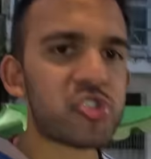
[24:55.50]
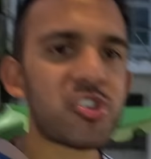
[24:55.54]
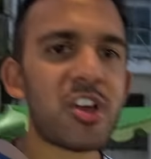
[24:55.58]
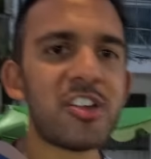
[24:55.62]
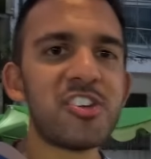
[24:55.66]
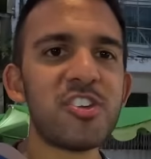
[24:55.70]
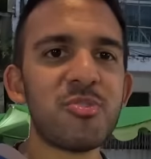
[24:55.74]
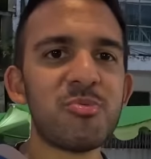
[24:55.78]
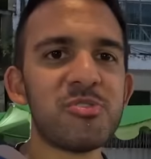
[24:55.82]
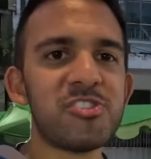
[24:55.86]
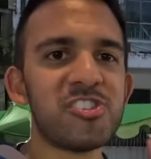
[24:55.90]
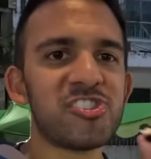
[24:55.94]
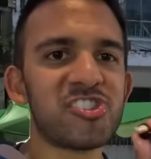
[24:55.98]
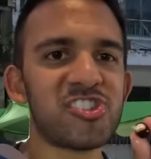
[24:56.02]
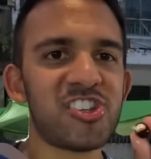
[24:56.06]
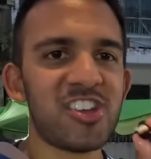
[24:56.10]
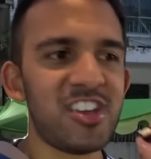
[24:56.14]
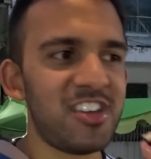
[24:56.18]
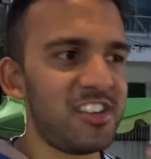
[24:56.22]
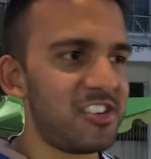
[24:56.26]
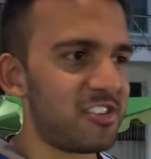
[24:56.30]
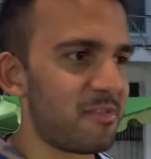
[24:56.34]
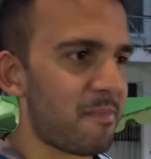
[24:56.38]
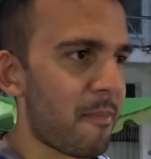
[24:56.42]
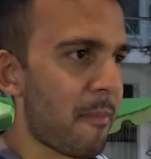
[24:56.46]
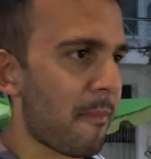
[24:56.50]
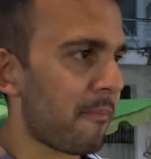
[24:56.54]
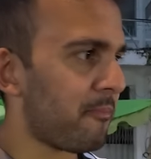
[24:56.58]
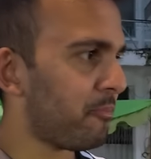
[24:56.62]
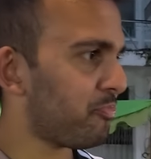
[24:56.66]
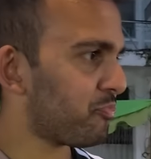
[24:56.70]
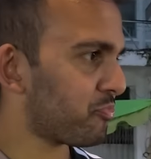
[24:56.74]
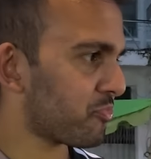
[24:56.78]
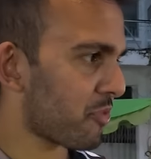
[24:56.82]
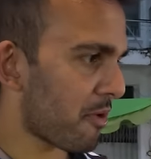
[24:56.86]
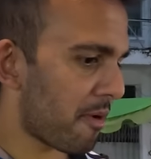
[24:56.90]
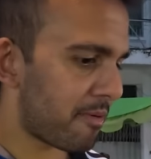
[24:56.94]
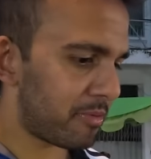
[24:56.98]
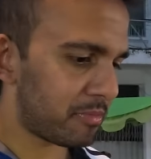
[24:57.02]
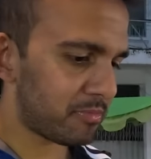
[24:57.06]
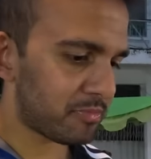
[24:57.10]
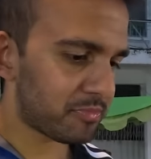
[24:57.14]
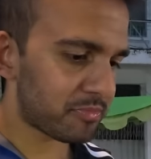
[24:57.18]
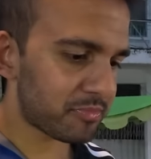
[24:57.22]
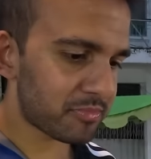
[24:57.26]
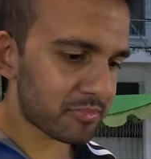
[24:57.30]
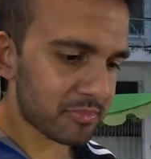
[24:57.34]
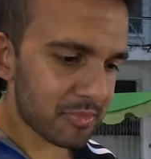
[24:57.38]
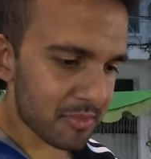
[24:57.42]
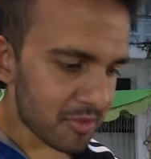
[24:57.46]
What should I do with the seed?
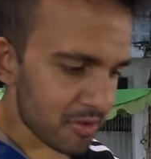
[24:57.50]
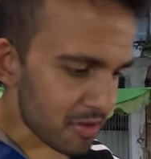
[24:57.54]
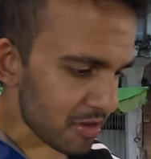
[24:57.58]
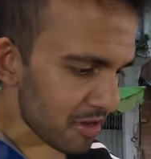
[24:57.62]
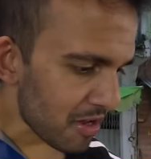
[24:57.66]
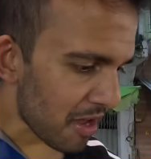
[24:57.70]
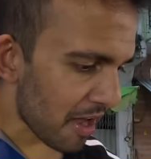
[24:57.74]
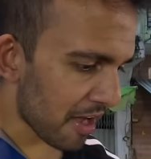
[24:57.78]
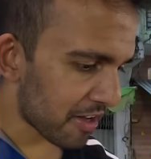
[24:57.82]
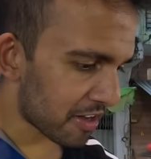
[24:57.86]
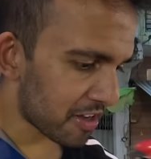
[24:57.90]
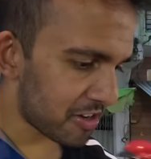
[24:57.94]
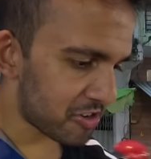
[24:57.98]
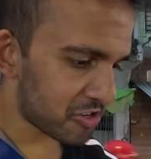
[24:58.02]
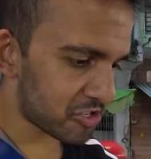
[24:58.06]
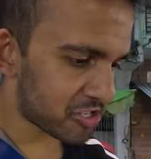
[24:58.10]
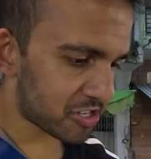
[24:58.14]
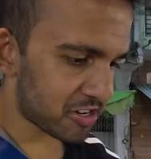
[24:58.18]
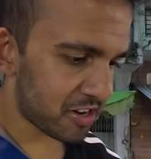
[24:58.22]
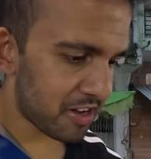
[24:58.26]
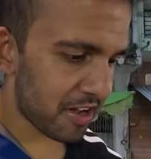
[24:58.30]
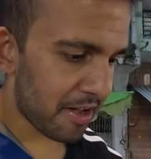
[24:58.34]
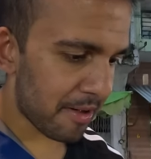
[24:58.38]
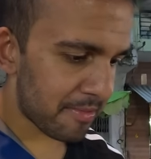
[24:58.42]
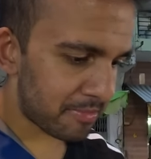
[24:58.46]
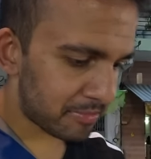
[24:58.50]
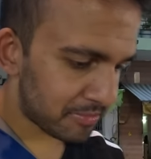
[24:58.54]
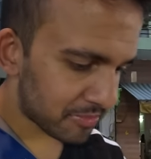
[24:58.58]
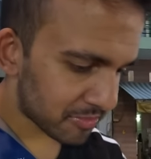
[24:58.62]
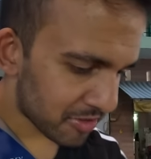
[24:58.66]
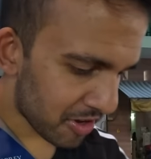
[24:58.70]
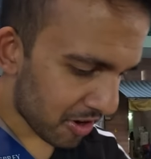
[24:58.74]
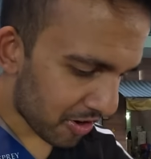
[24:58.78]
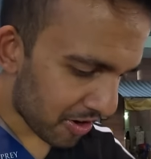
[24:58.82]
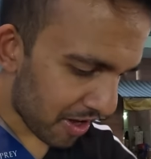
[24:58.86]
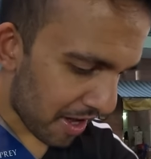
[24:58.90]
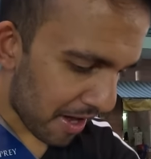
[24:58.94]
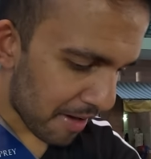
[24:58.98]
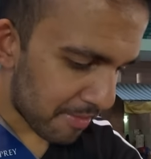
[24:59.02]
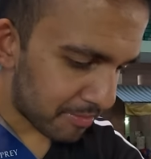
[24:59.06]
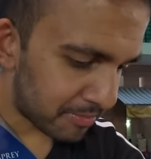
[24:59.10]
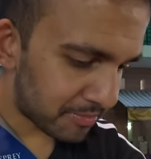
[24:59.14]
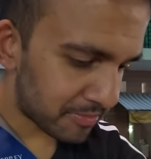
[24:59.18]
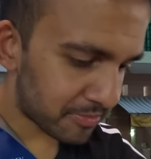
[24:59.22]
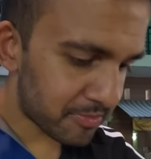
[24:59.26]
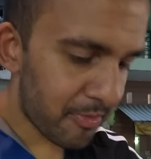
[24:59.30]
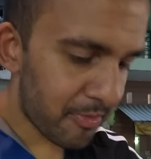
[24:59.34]
Yeah, I can just, okay.